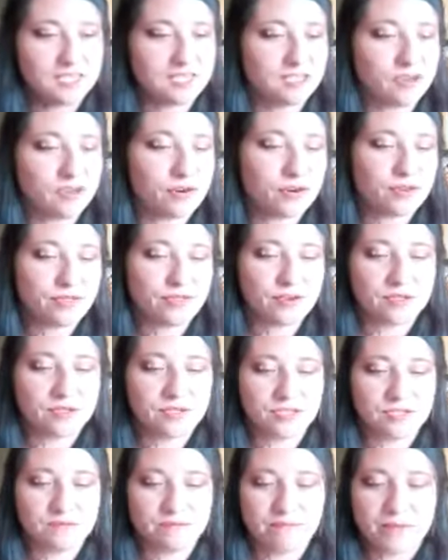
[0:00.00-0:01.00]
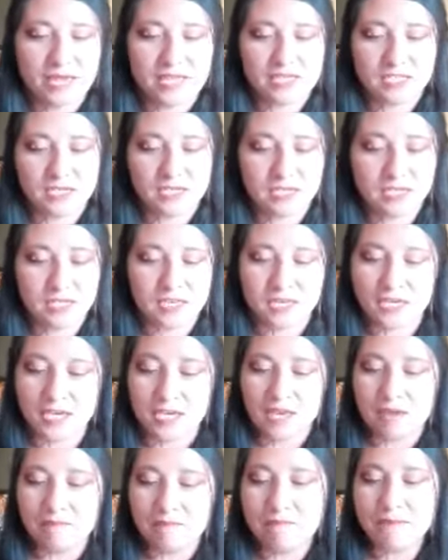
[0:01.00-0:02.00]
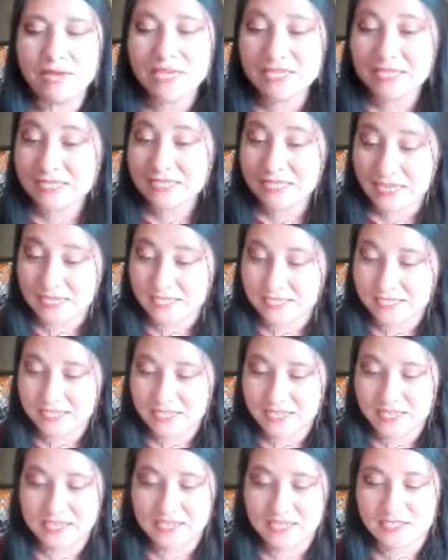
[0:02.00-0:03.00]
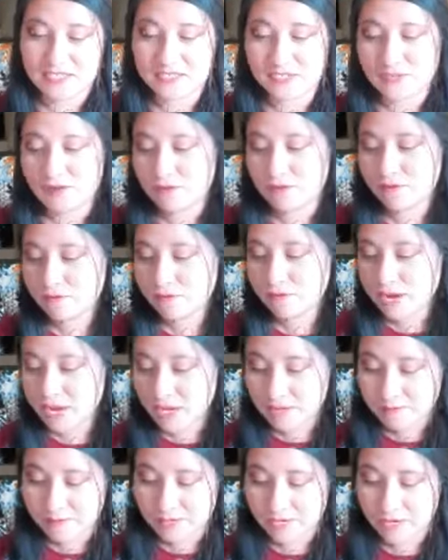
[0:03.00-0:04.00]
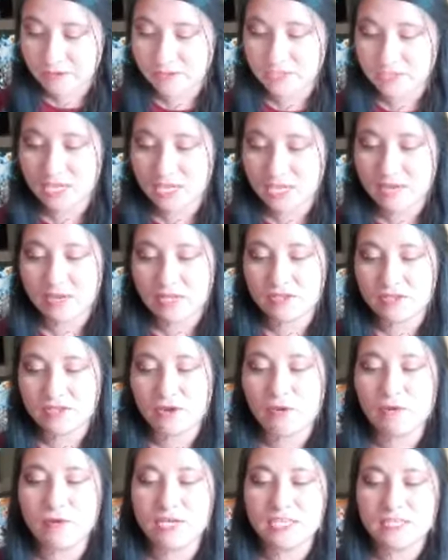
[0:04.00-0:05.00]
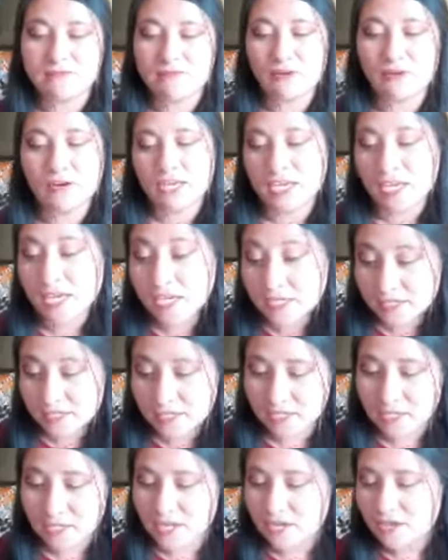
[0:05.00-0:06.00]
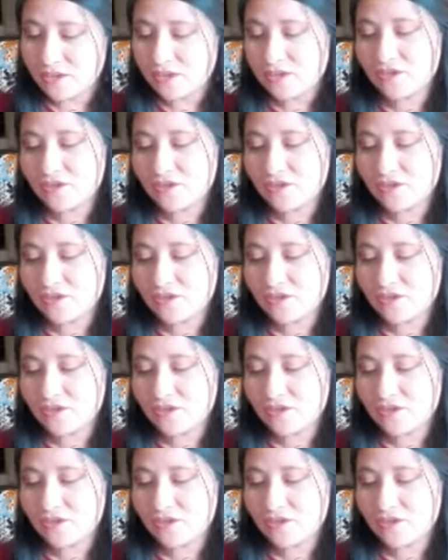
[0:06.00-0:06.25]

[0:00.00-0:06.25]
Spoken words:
It's Arthur's Pet Business, and it's so great because even though it's for kids,